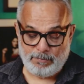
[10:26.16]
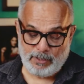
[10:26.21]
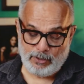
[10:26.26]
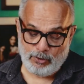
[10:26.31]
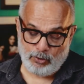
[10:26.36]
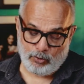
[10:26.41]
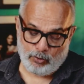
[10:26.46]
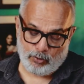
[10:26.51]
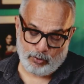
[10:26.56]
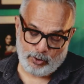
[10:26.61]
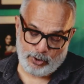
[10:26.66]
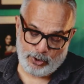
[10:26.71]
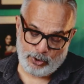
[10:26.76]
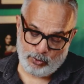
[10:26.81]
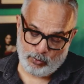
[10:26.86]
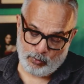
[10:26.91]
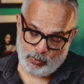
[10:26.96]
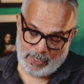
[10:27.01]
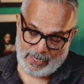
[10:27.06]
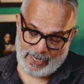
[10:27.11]
below
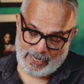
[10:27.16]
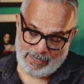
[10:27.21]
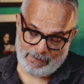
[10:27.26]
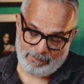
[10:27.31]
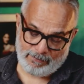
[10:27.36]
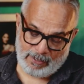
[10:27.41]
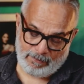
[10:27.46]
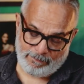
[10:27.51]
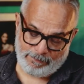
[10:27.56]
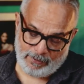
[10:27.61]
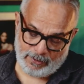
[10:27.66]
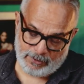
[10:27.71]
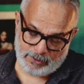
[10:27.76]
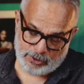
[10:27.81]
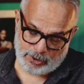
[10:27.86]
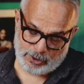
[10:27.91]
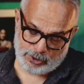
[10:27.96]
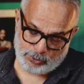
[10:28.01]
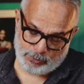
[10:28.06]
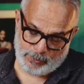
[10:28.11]
you have a
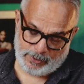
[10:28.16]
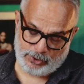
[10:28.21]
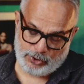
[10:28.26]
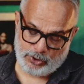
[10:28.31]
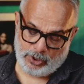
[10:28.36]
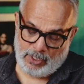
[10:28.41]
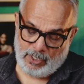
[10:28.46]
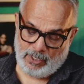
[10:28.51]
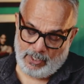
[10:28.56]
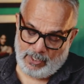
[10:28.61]
function switch.